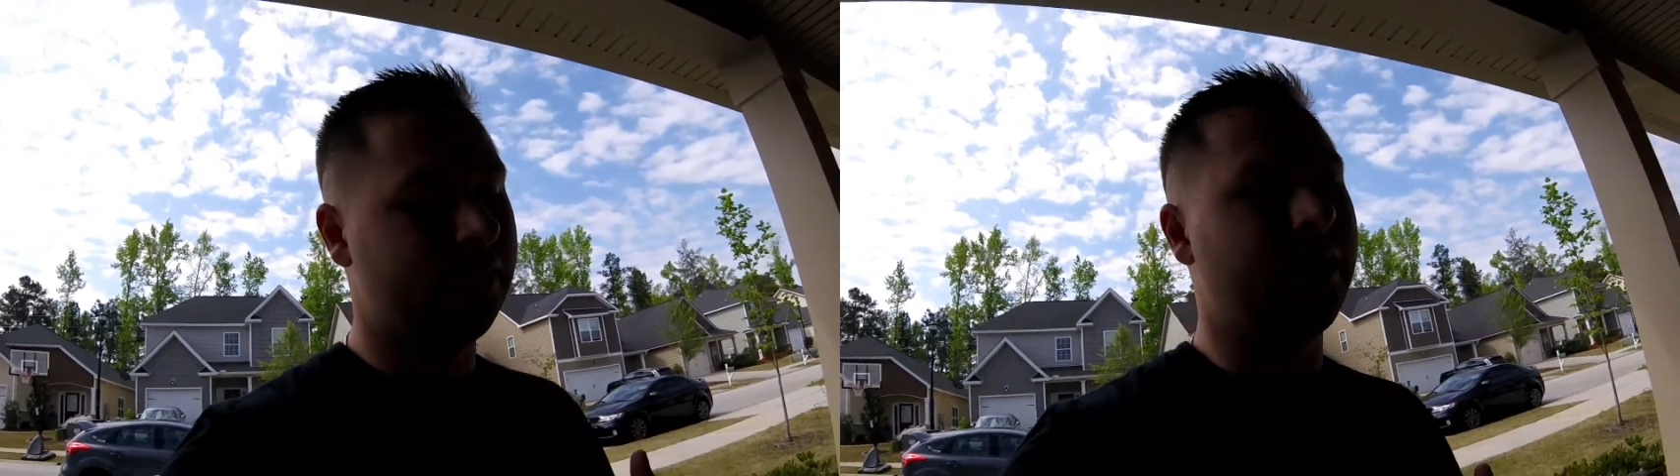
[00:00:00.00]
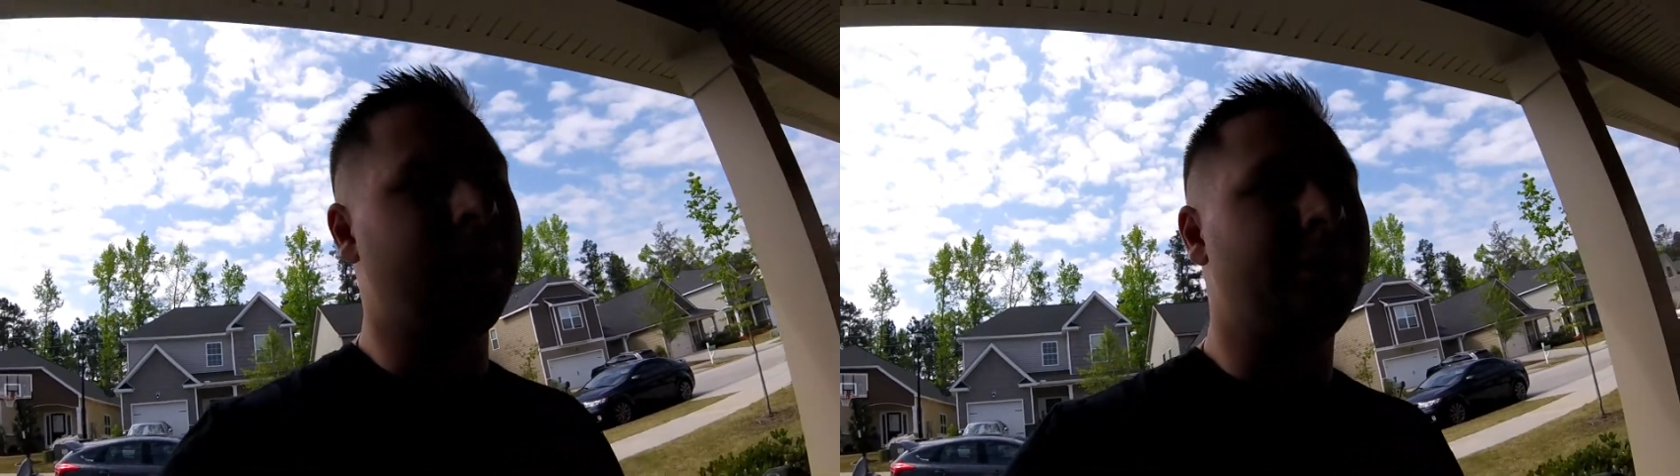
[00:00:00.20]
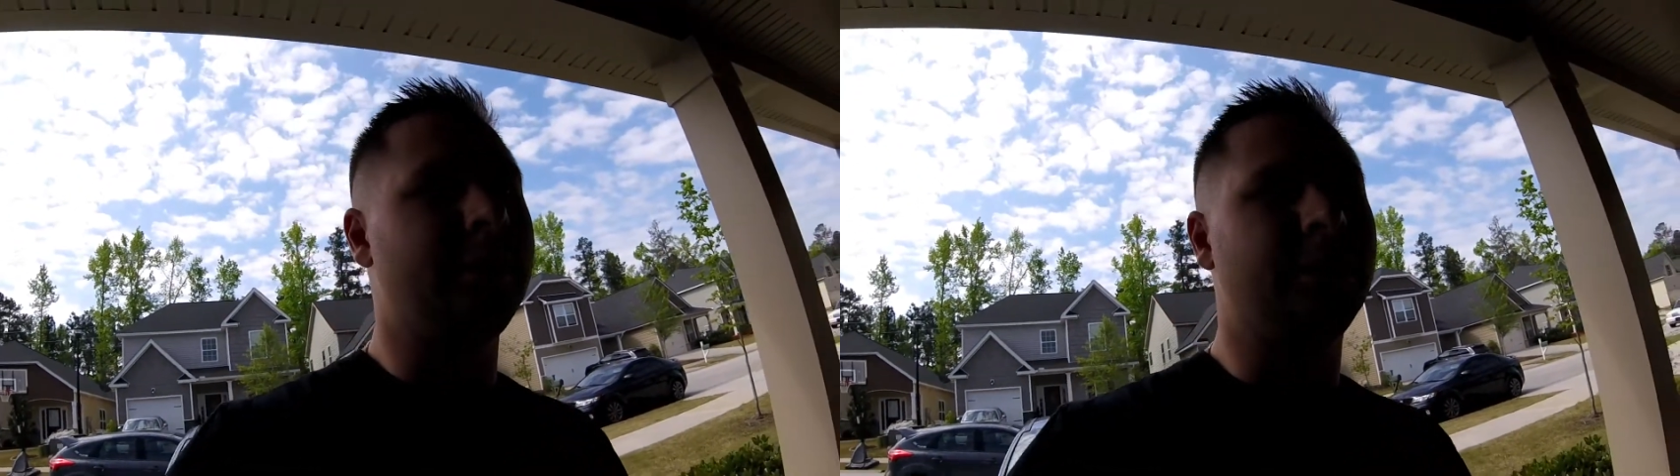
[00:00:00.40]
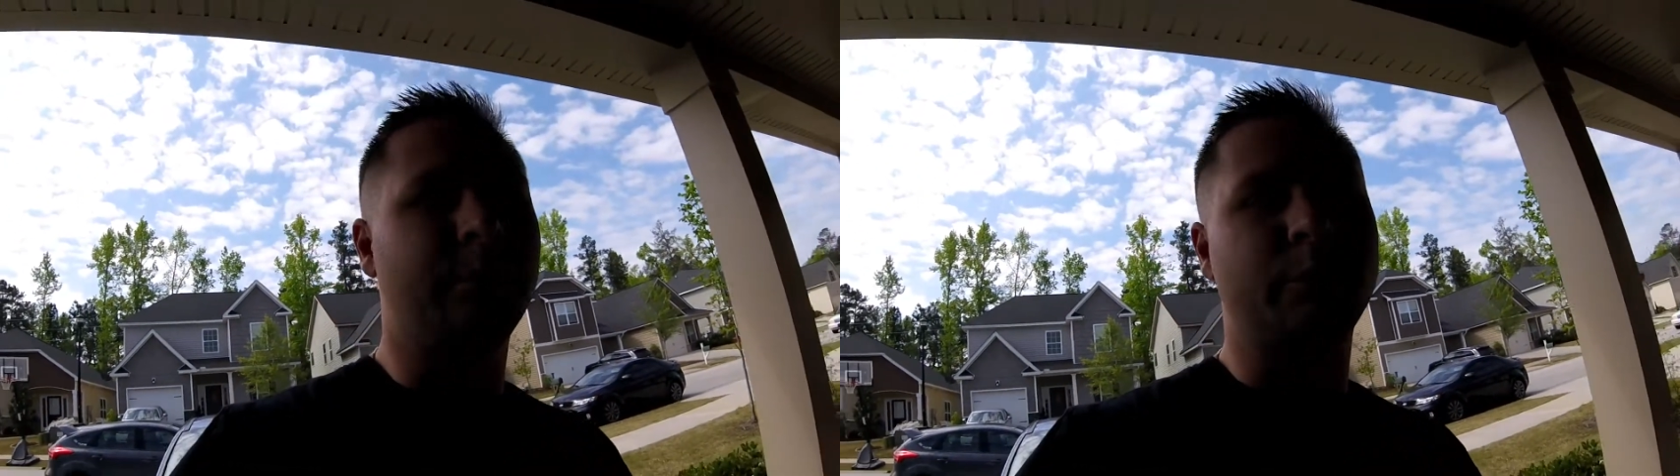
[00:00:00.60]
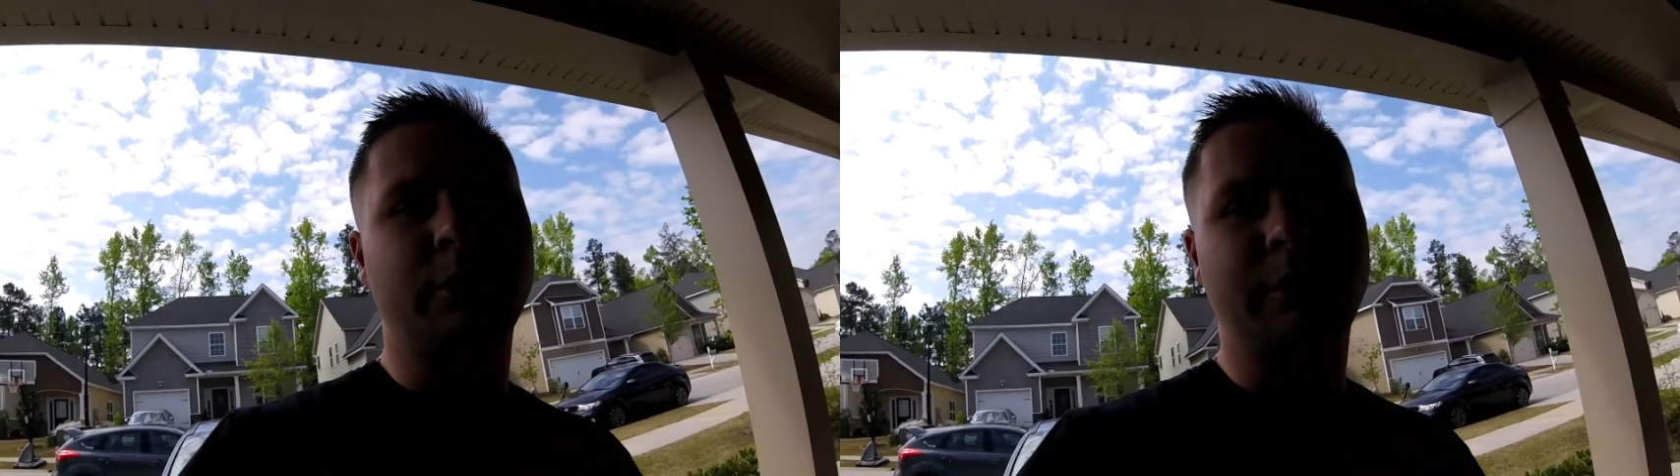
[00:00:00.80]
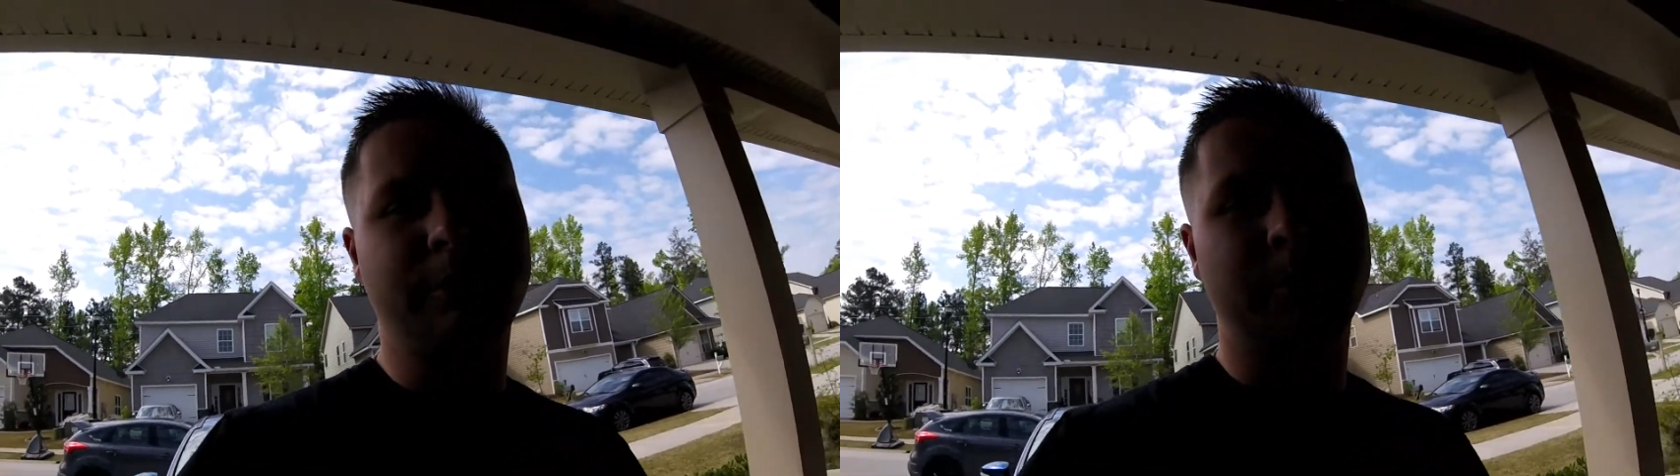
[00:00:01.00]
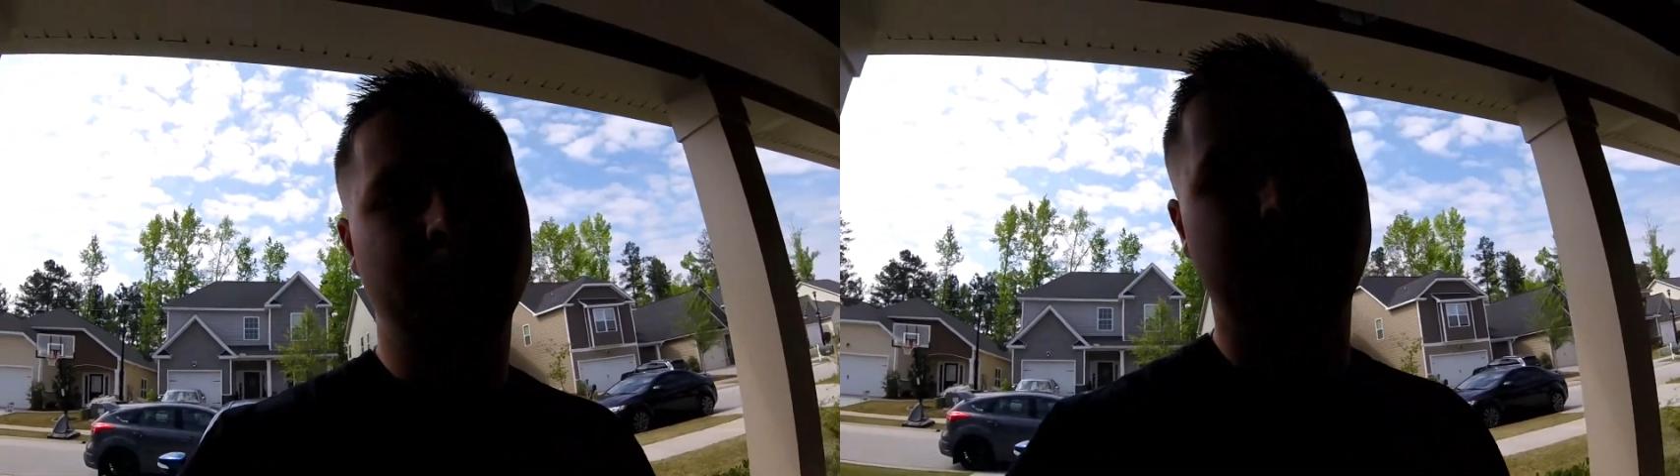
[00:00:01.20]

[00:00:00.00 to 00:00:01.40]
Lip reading: and we'll show you the